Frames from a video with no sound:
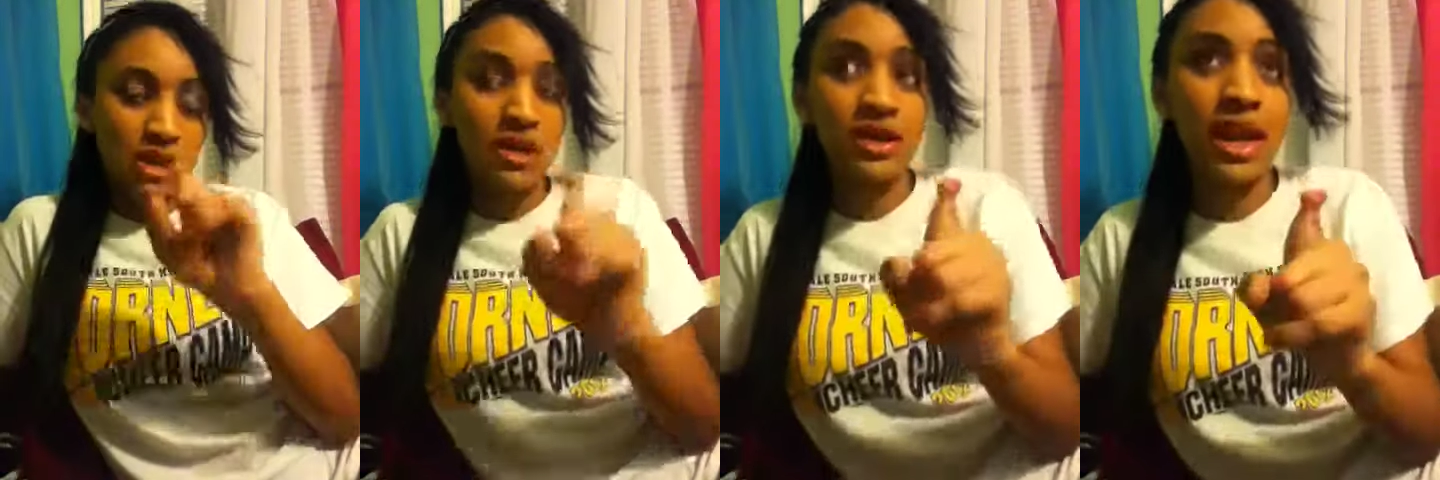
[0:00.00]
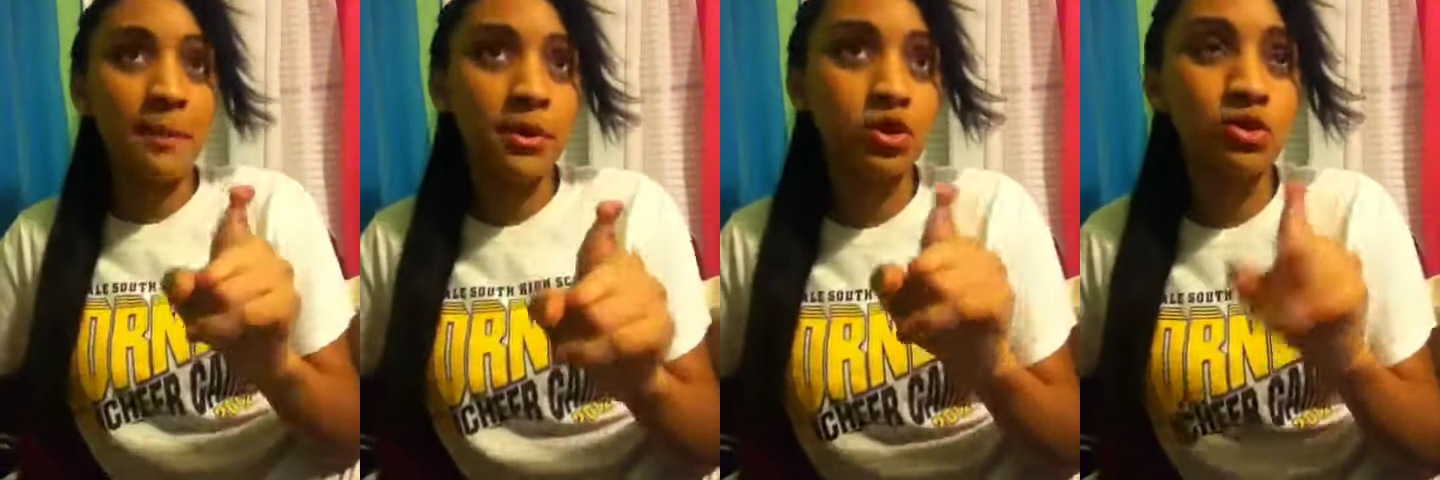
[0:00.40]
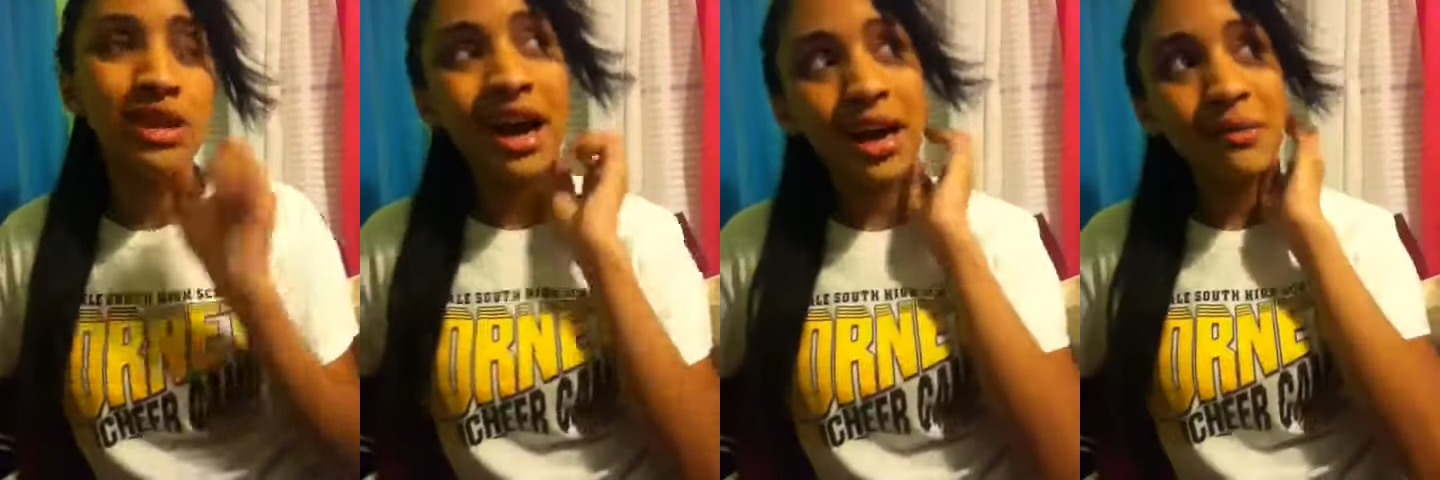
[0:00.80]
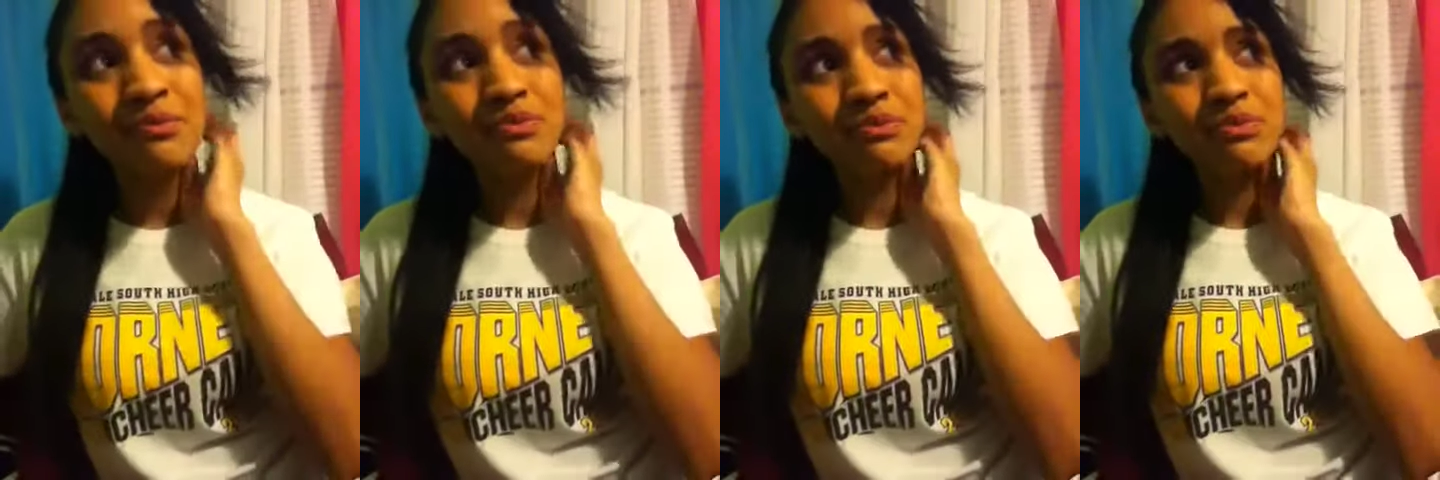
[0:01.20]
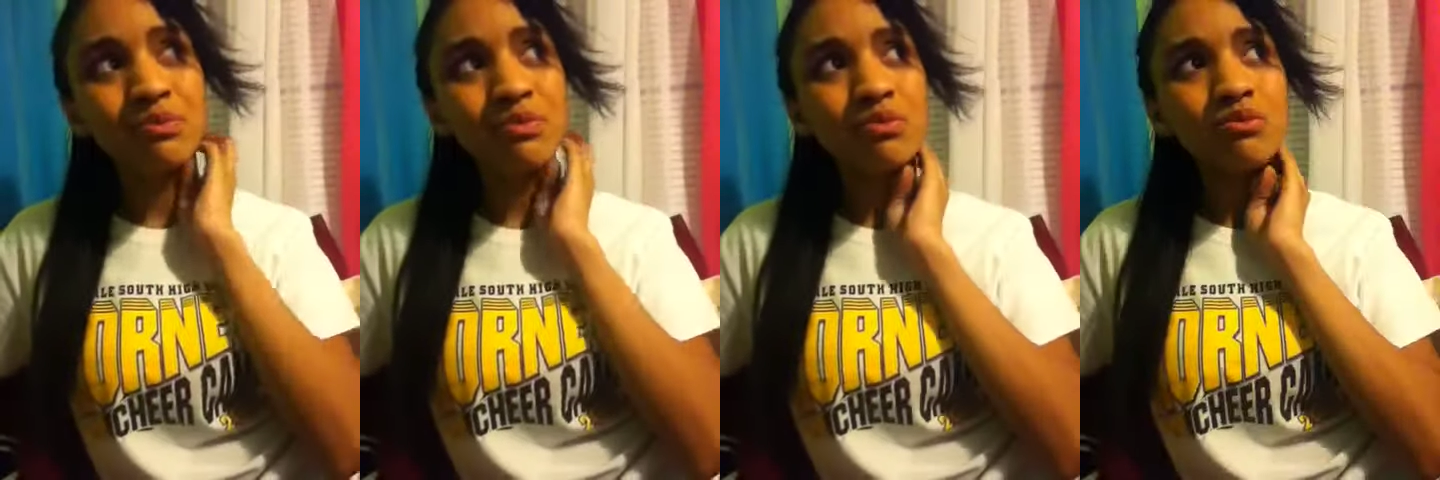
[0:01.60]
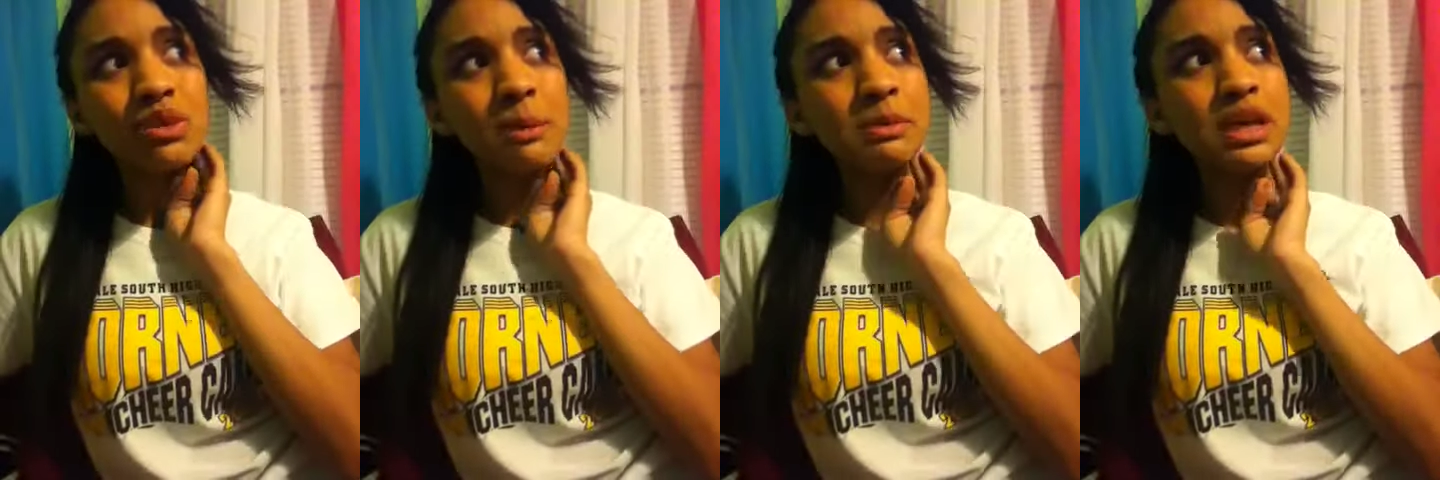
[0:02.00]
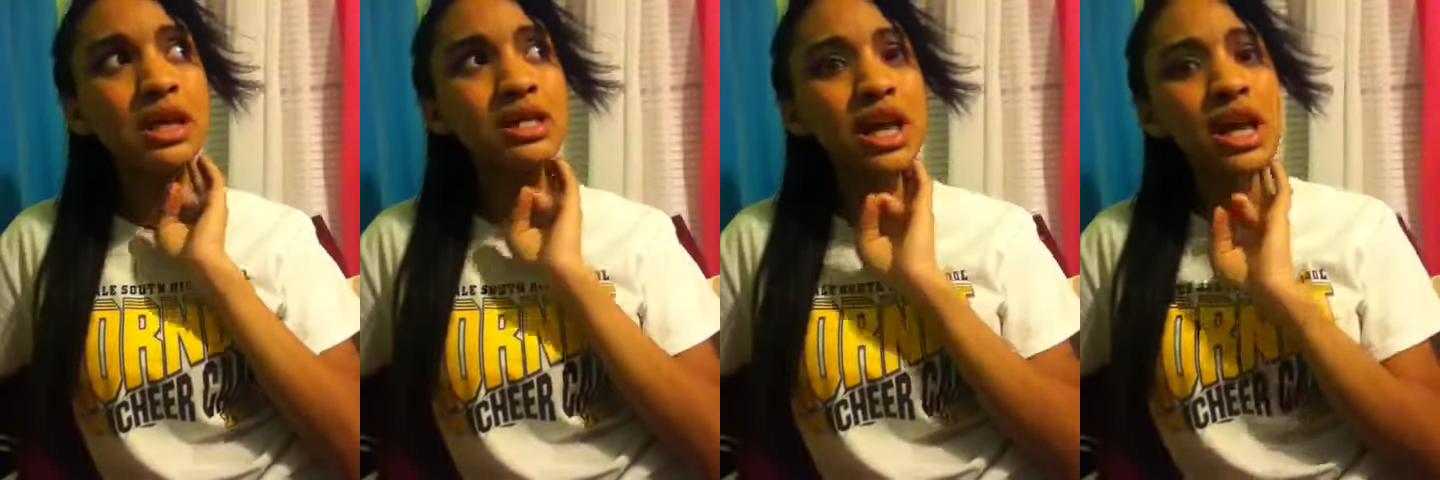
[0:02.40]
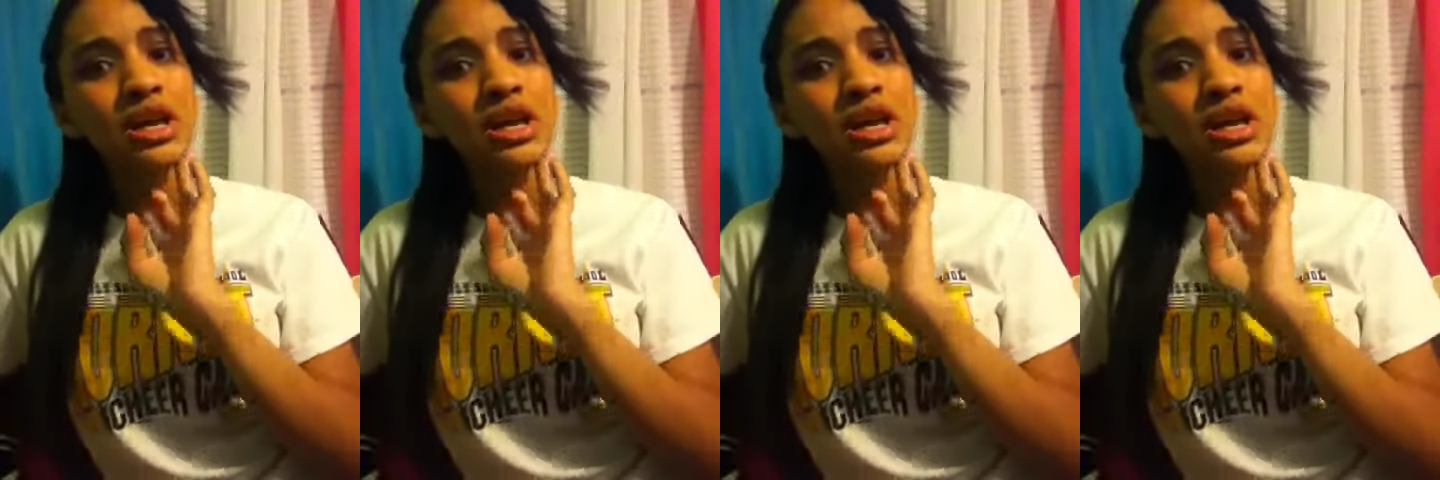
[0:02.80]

Now, they can't be too tight because,